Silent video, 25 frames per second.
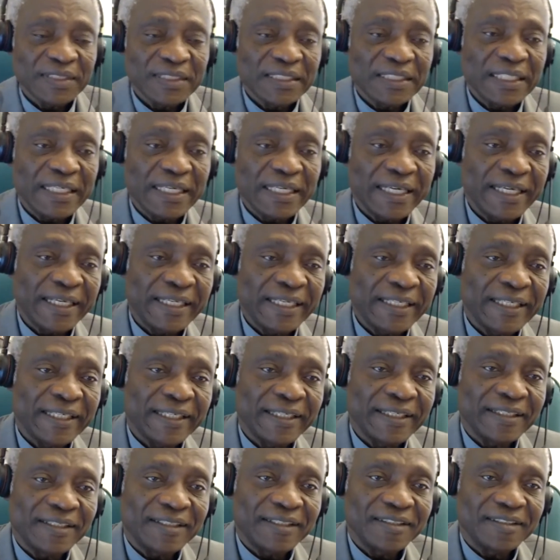
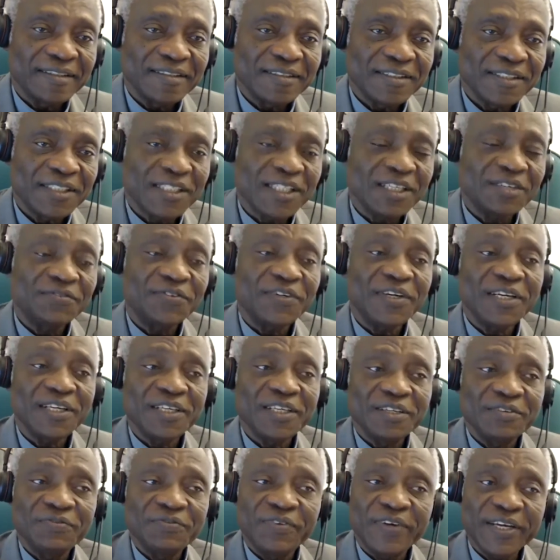And several
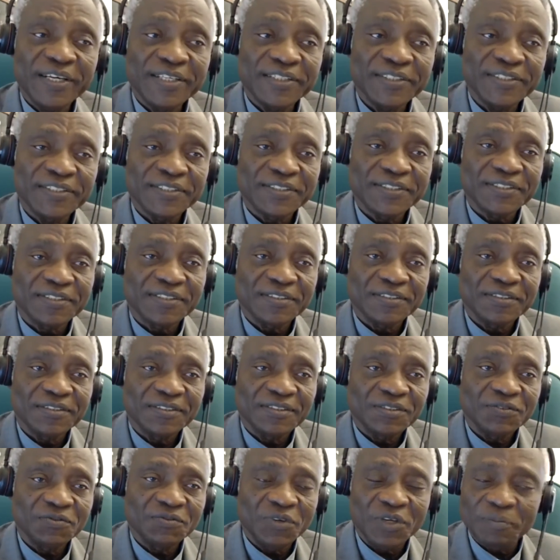events
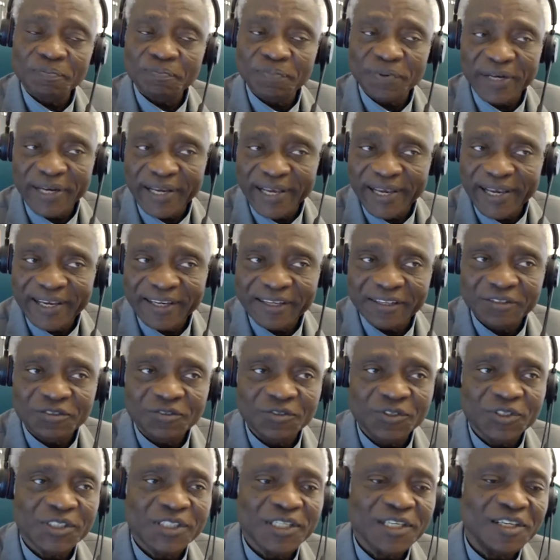we planned
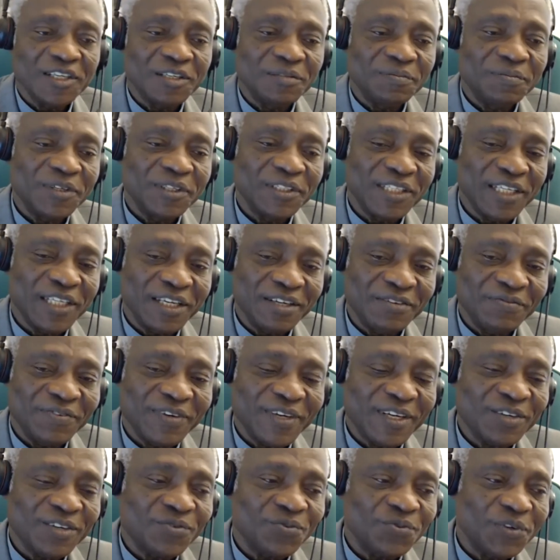to celebrate the
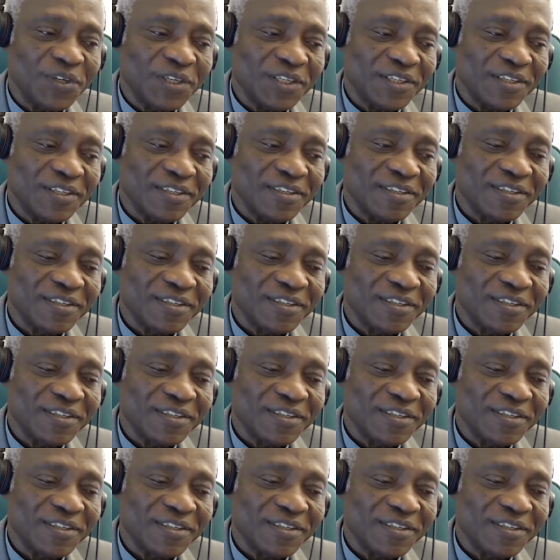event with